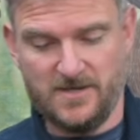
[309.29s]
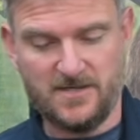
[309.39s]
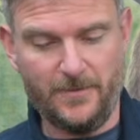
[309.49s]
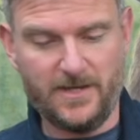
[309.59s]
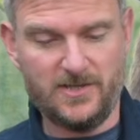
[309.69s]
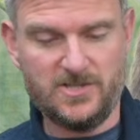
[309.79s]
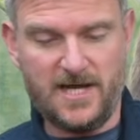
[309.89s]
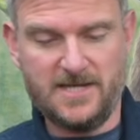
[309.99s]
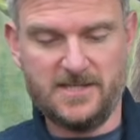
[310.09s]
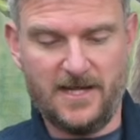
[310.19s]
so we can
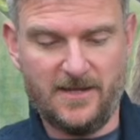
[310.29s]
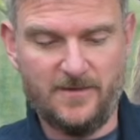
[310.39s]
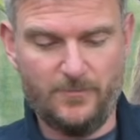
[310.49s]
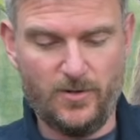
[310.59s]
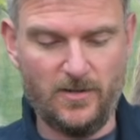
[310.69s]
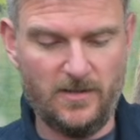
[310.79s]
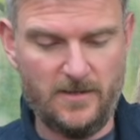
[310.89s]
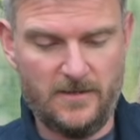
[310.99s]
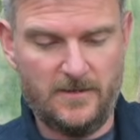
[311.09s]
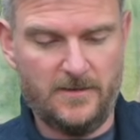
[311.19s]
change the length of pull.
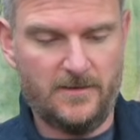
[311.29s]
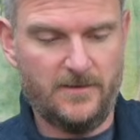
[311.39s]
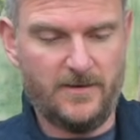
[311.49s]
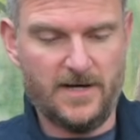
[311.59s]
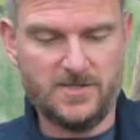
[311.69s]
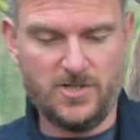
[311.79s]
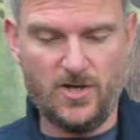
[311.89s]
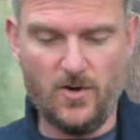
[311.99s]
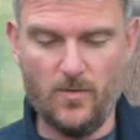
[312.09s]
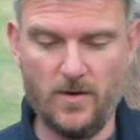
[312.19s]
There are
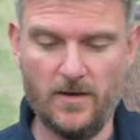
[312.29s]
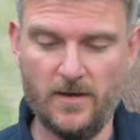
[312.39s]
2